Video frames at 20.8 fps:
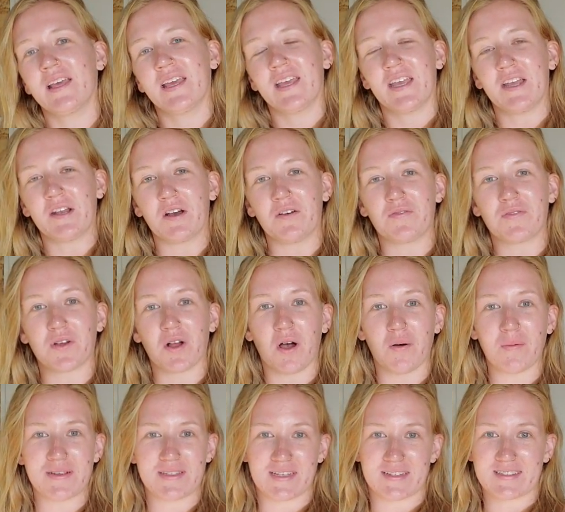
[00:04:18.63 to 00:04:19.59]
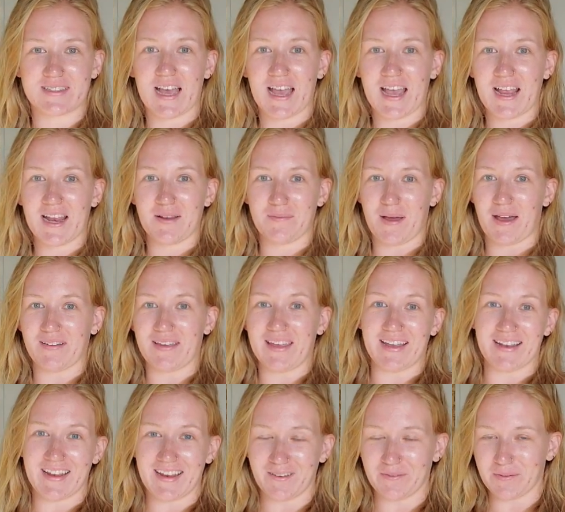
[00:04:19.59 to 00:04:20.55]
if they're always excited about
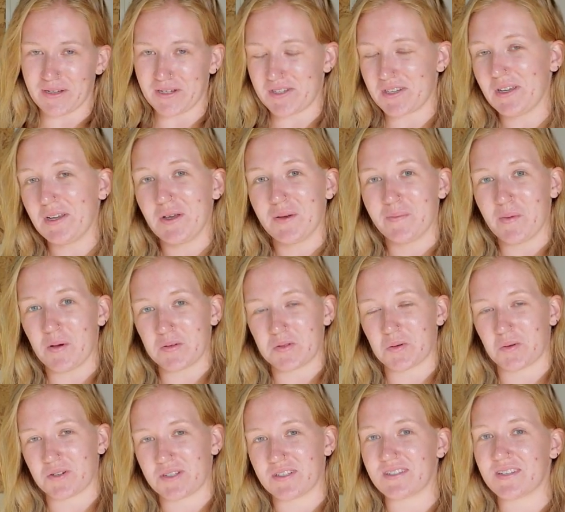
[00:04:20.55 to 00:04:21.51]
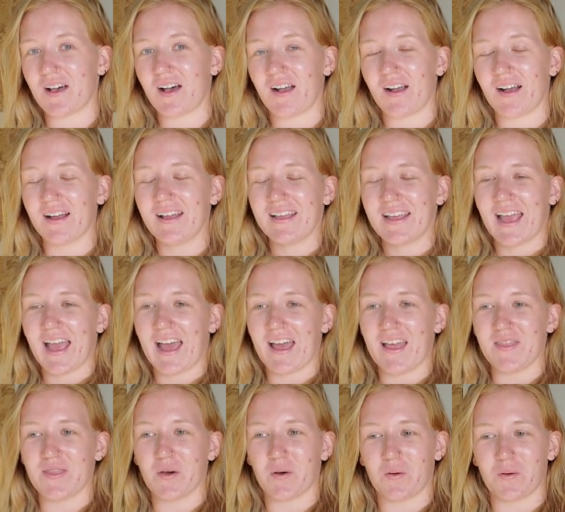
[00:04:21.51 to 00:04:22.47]
eating, which most horses are,
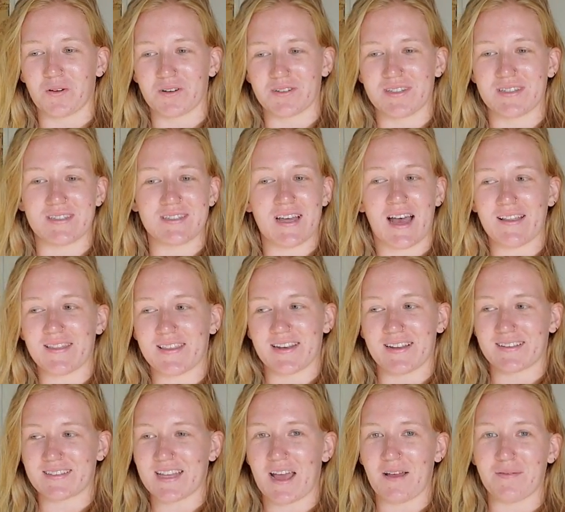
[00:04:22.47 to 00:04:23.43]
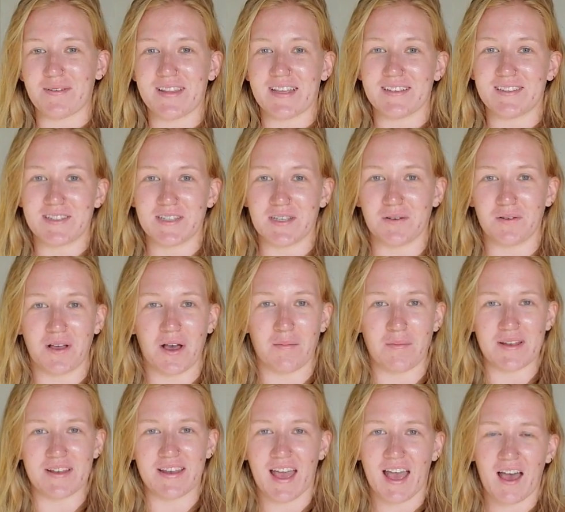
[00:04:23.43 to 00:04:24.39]
and the horse is not that excited when they see you
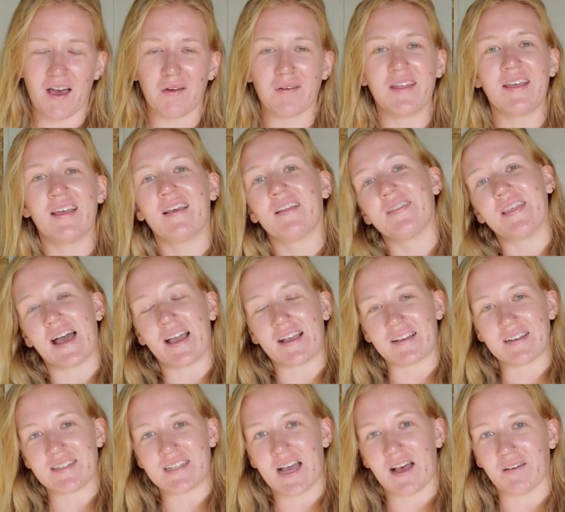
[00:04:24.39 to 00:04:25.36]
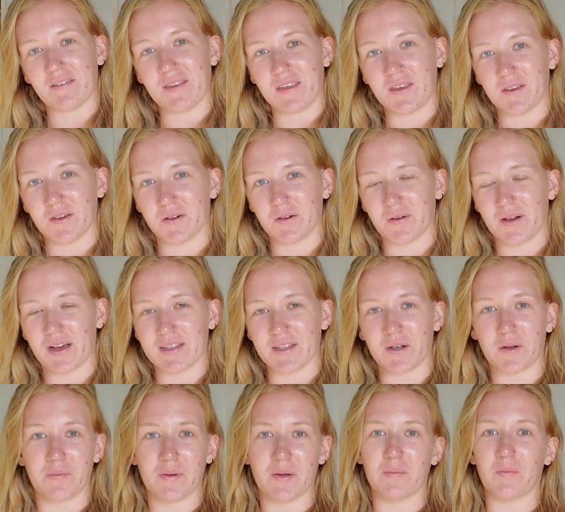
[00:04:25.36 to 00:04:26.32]
coming down, that could tell you a
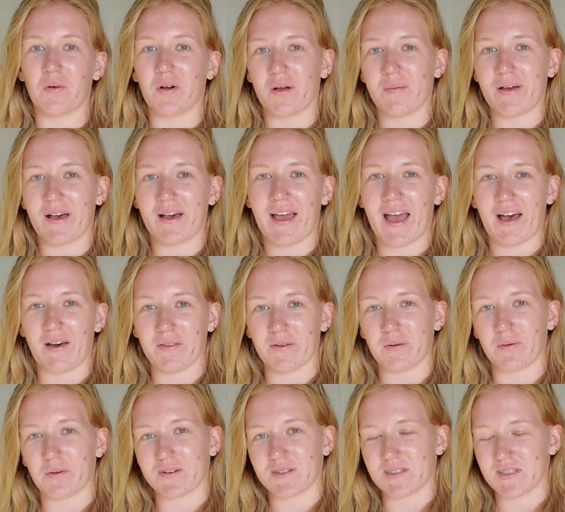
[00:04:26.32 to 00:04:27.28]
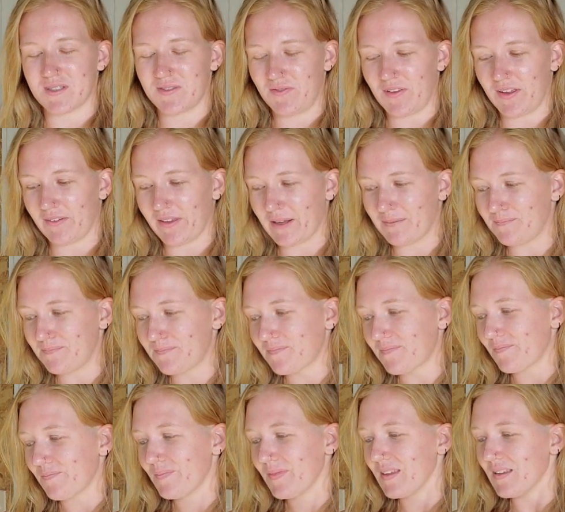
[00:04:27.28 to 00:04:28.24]
little bit more about how the horse is feeling.
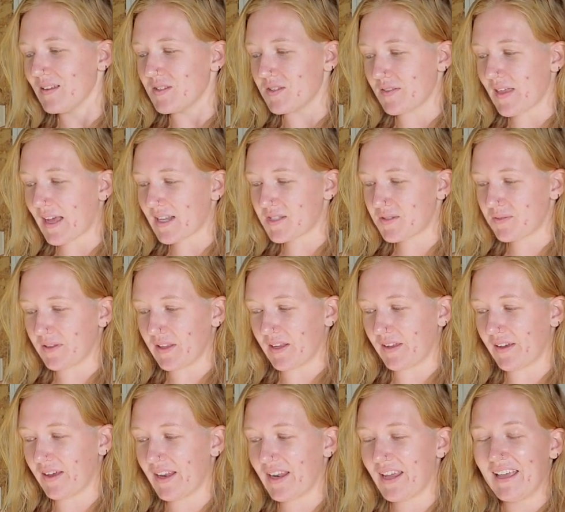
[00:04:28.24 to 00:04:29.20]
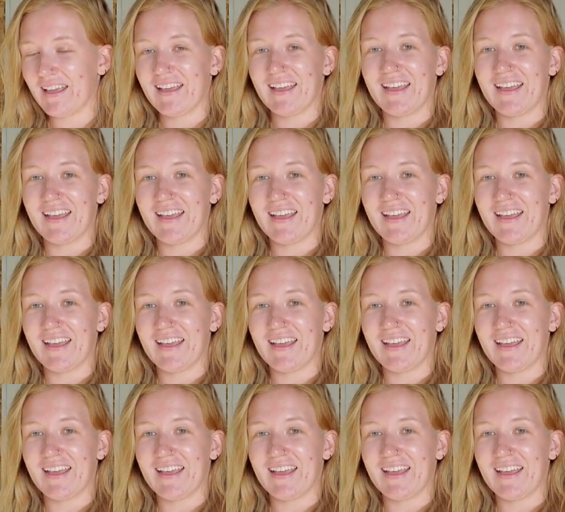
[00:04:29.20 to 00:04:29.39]
So that's really good.